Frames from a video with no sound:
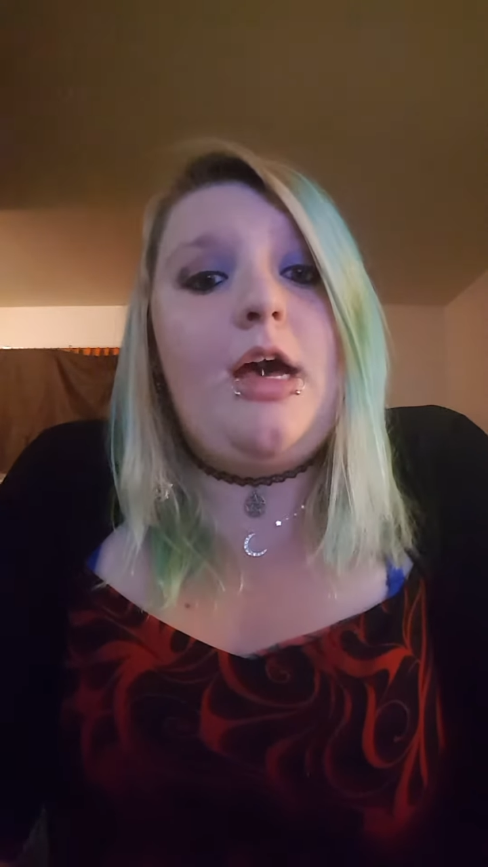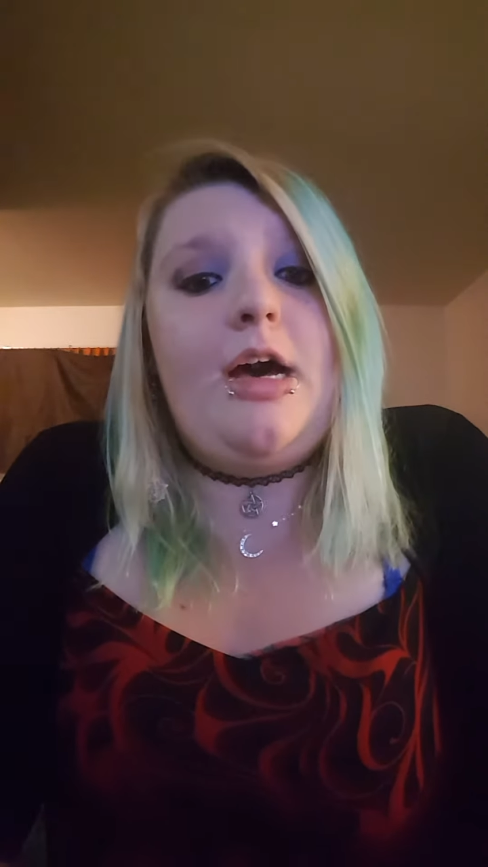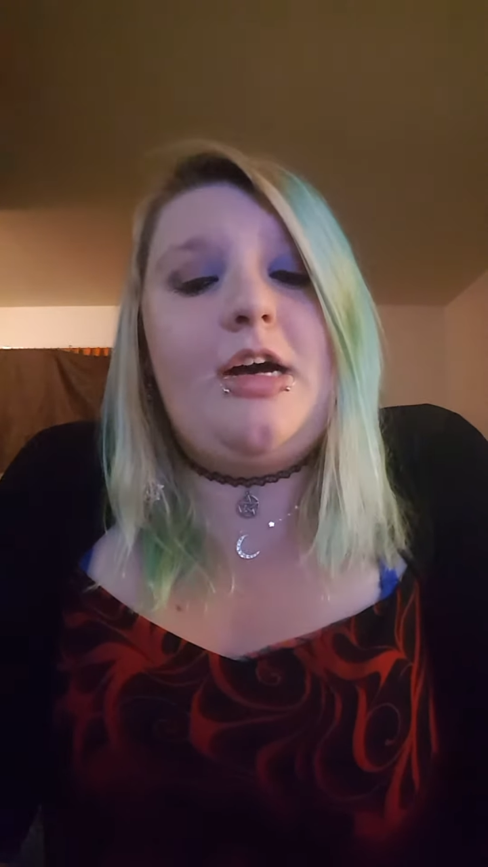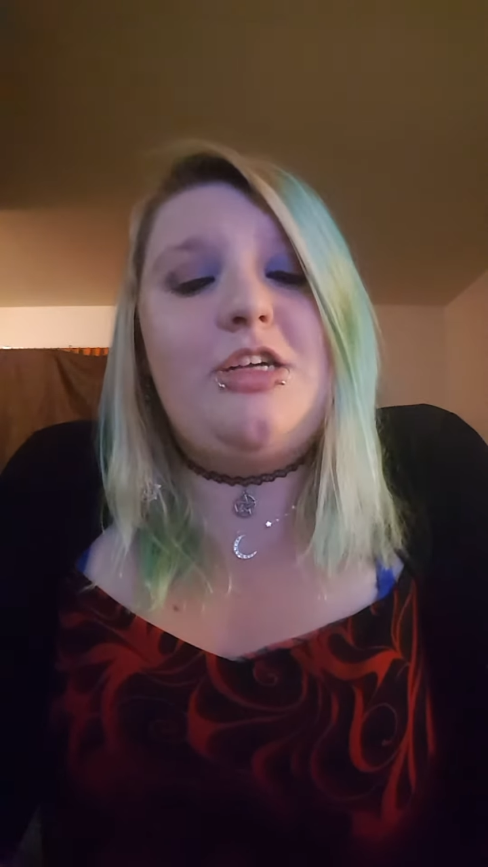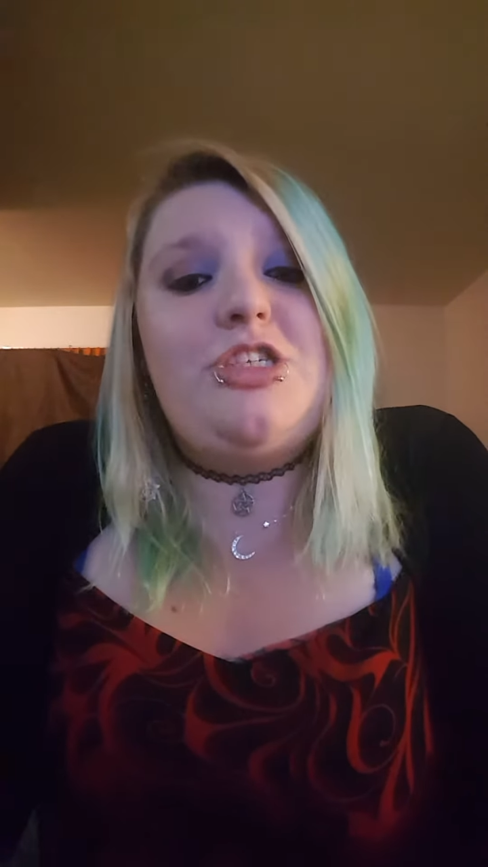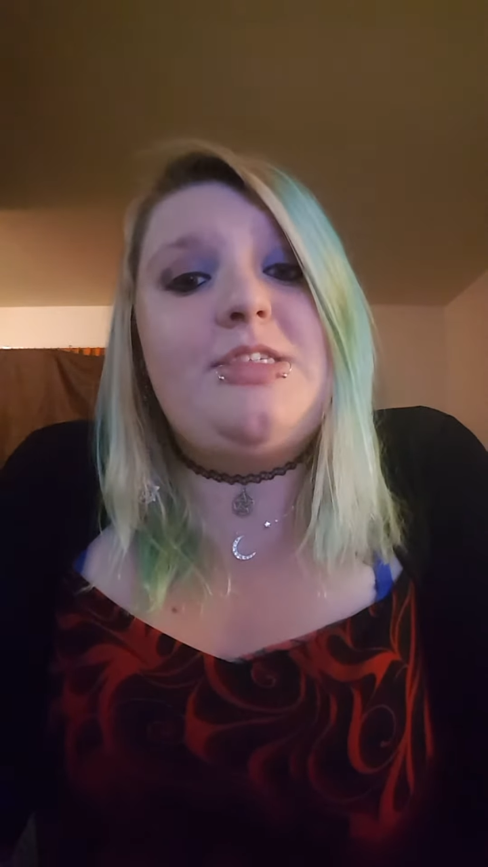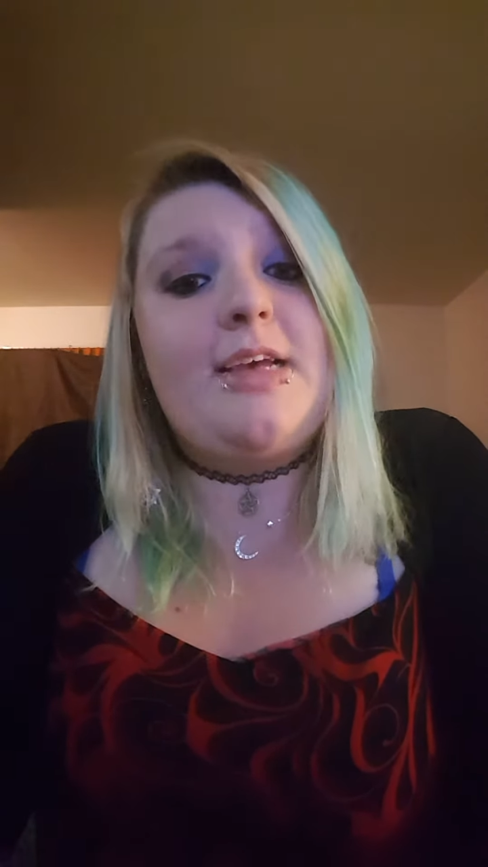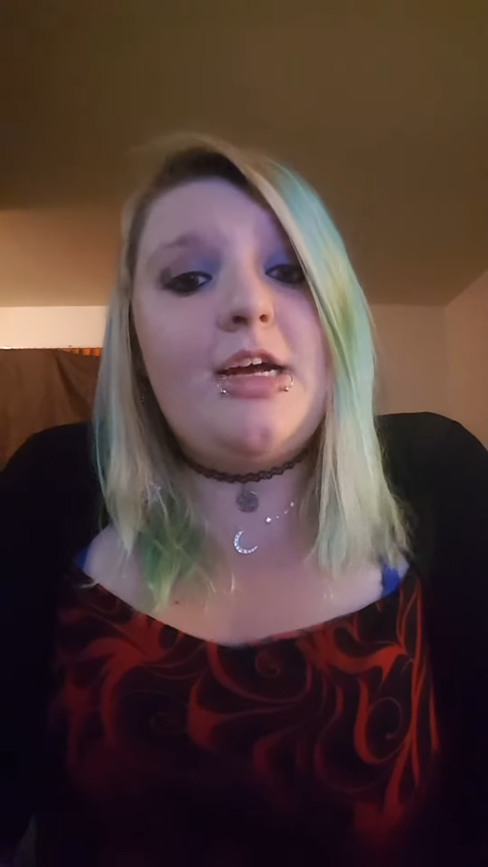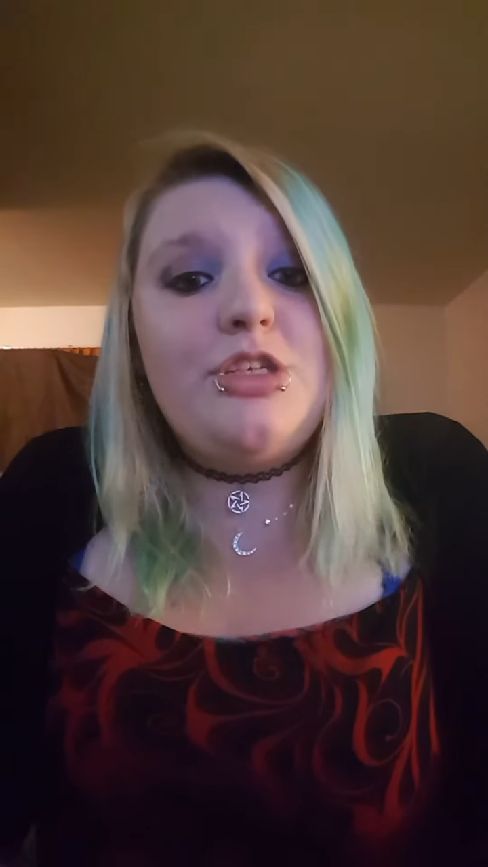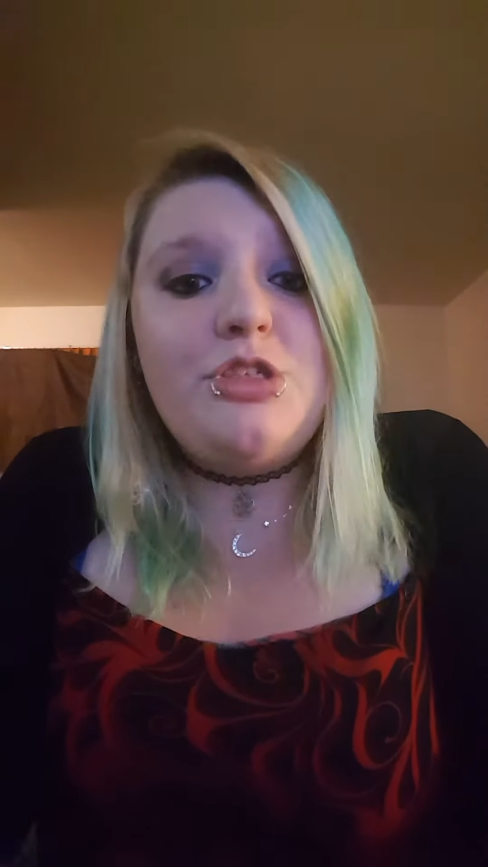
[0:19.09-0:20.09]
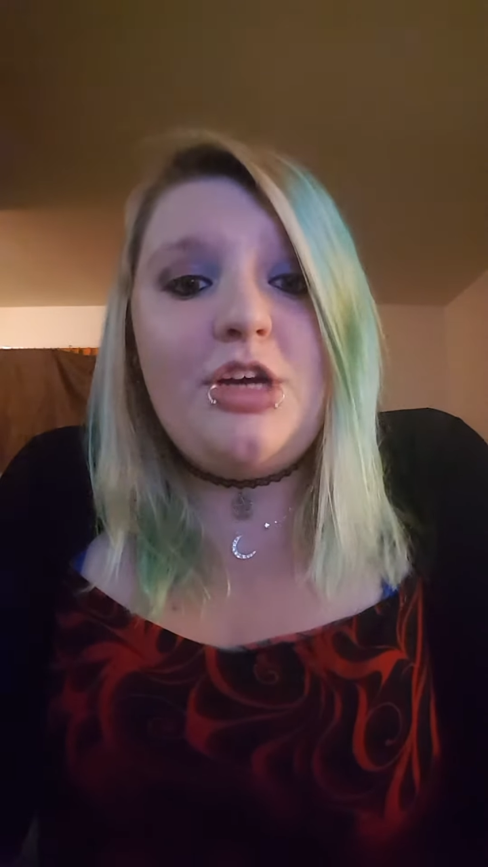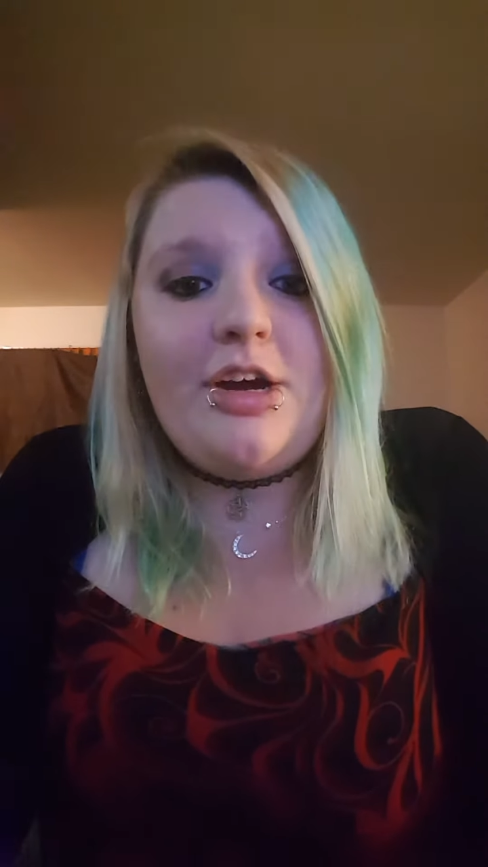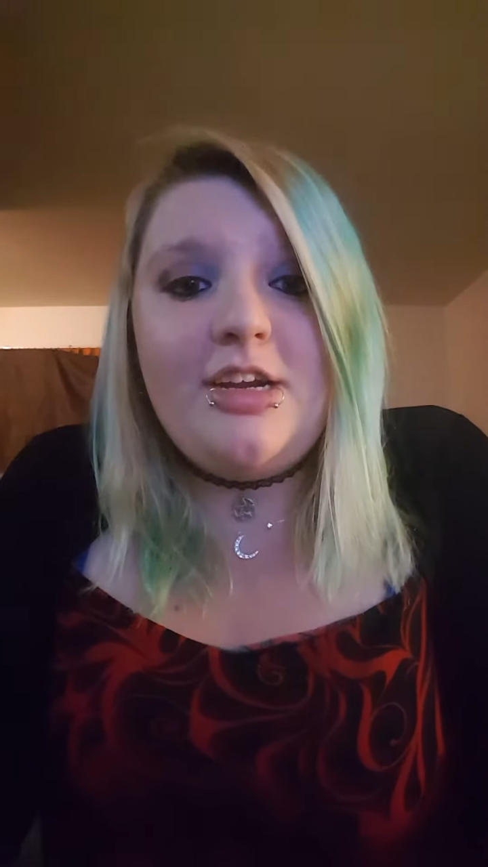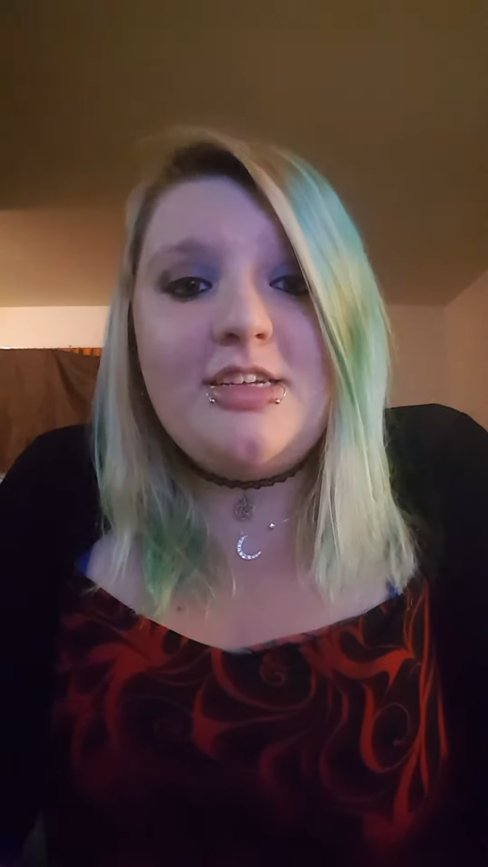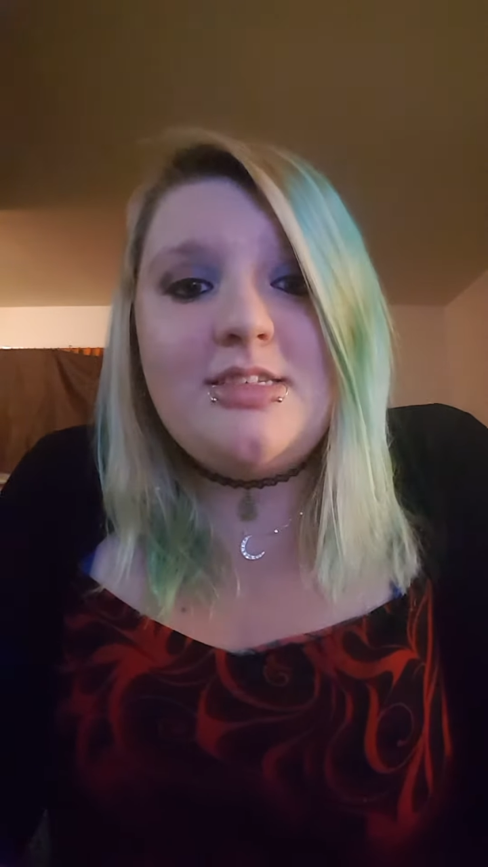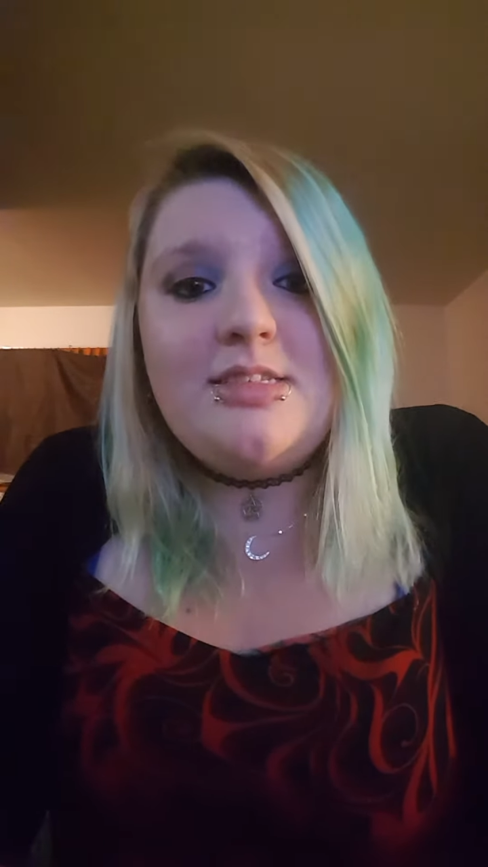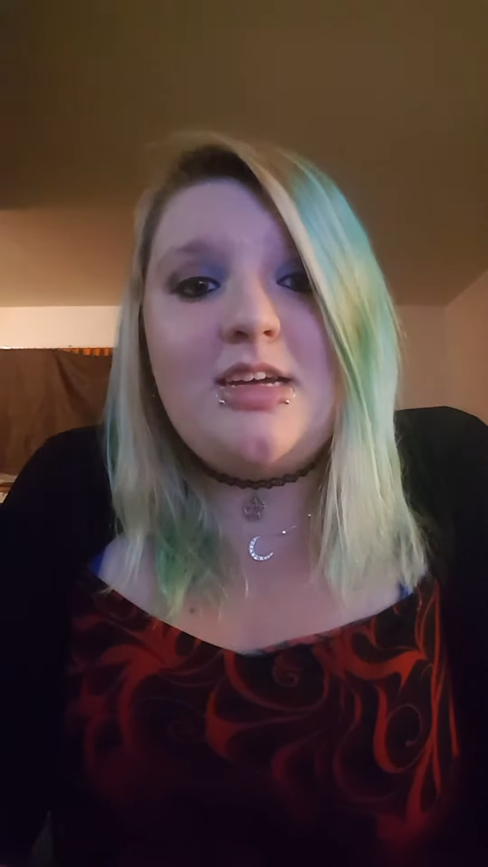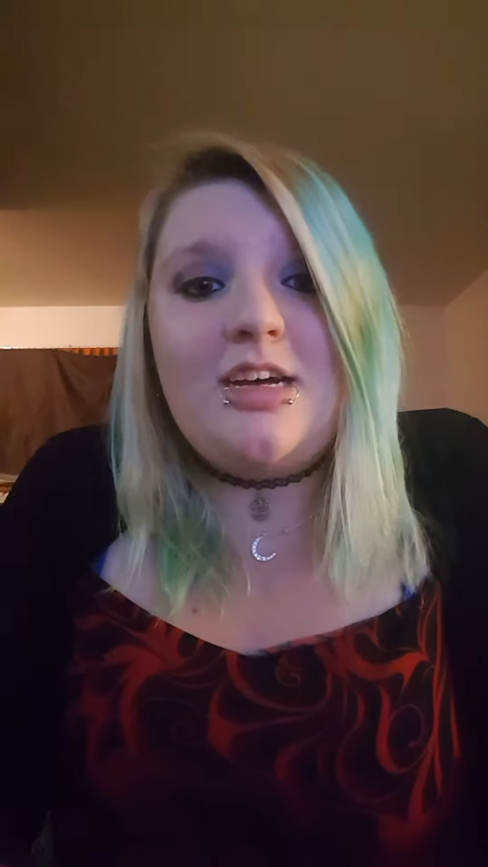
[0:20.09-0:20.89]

Uh, she's a country artist.